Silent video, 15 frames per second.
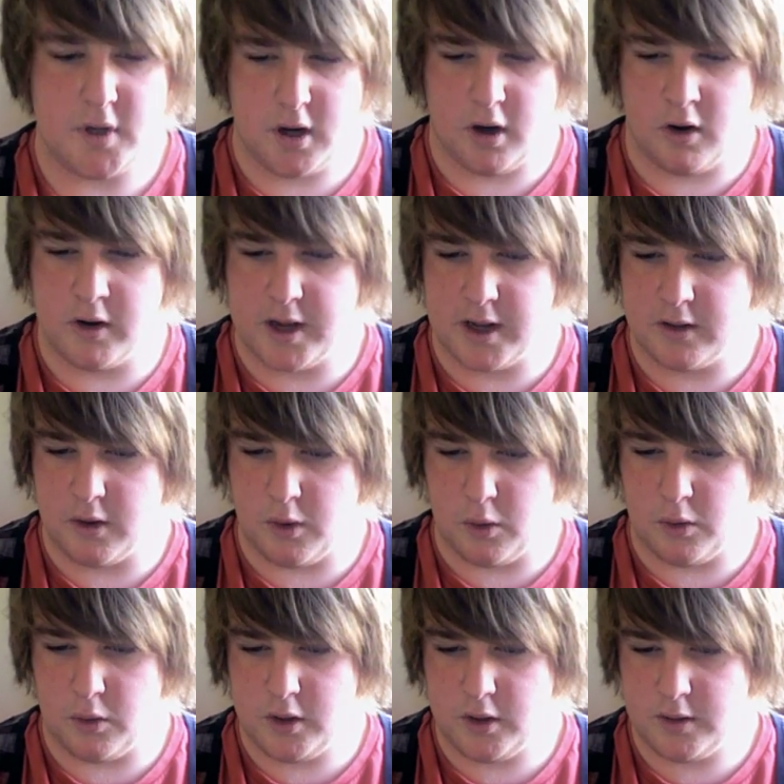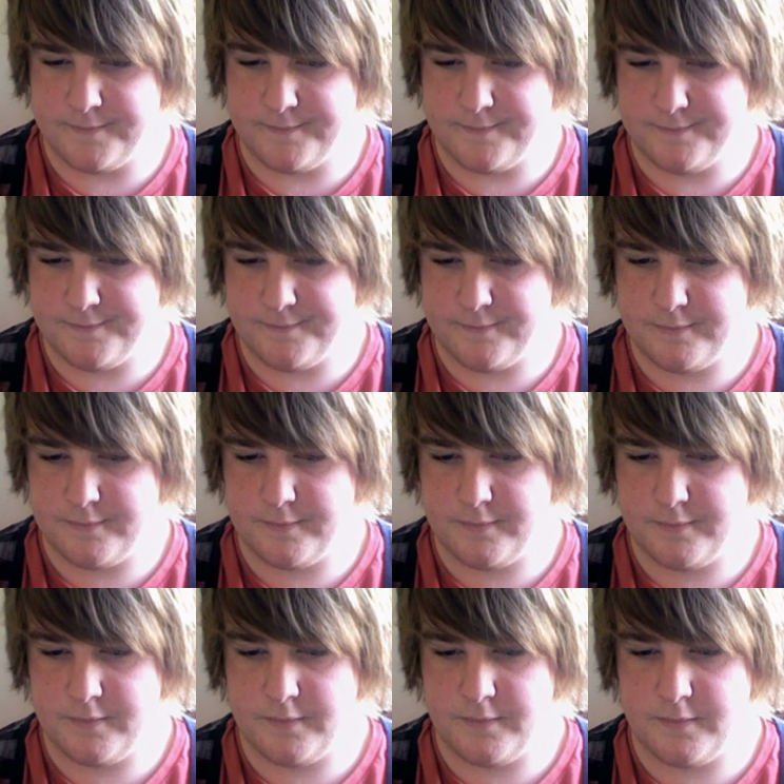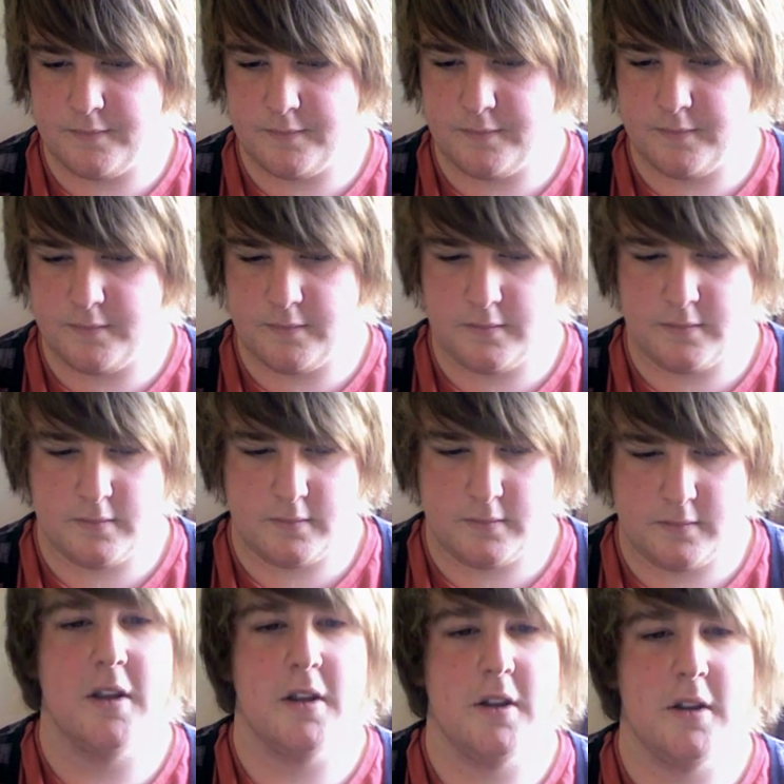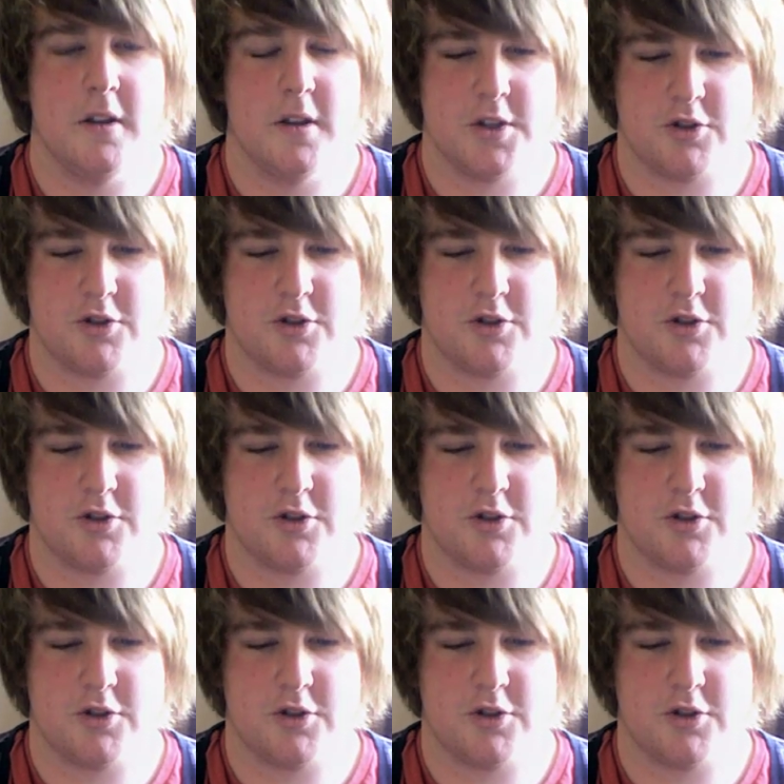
Honking the horn. weasel.